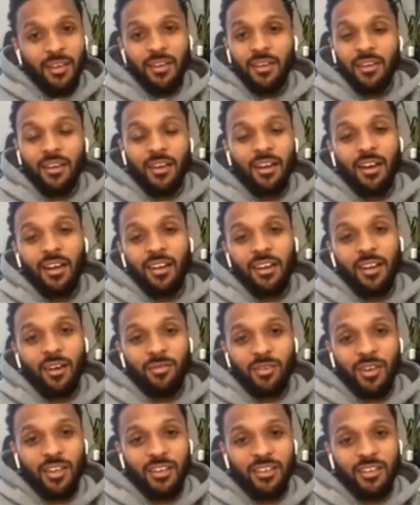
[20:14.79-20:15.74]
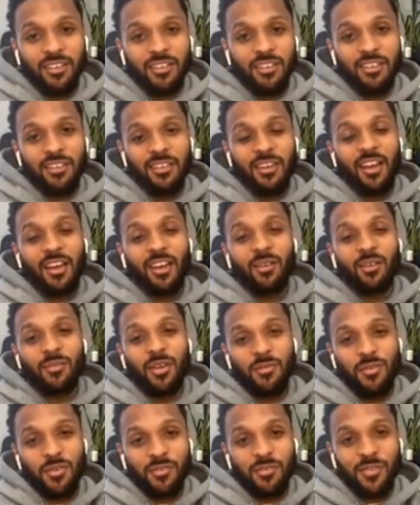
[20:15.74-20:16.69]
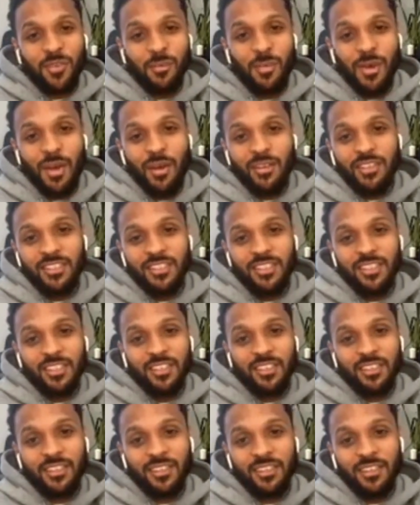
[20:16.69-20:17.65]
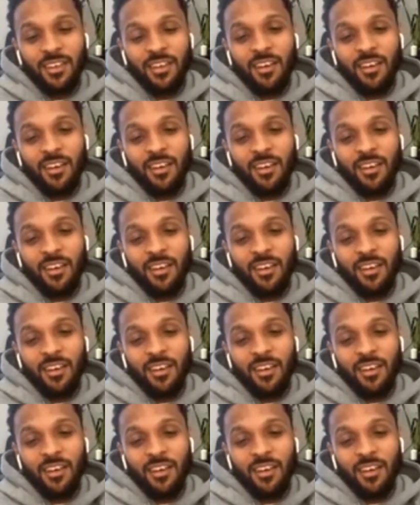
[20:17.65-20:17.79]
Like, I love London. I love everything about the city.